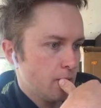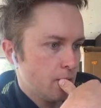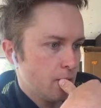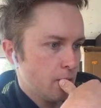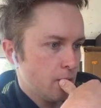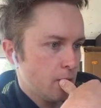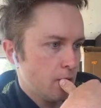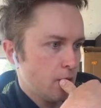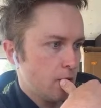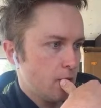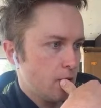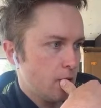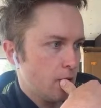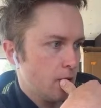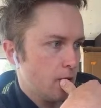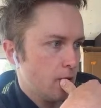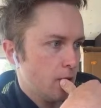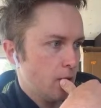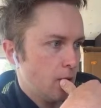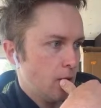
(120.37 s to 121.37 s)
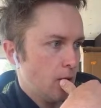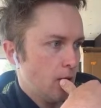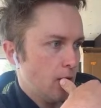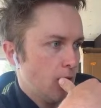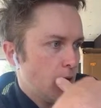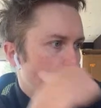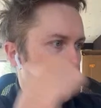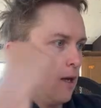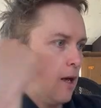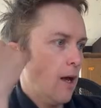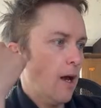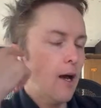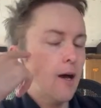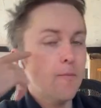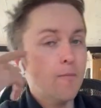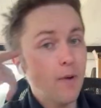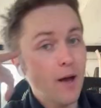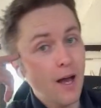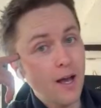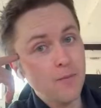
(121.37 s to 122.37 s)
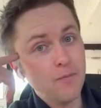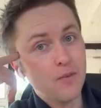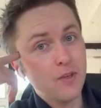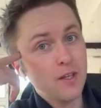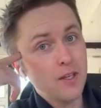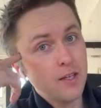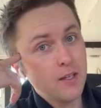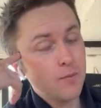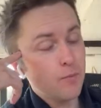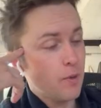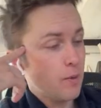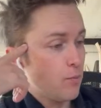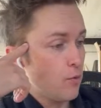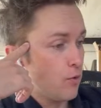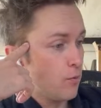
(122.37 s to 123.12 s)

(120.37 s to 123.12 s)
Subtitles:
Good, good, good. I'm feeling people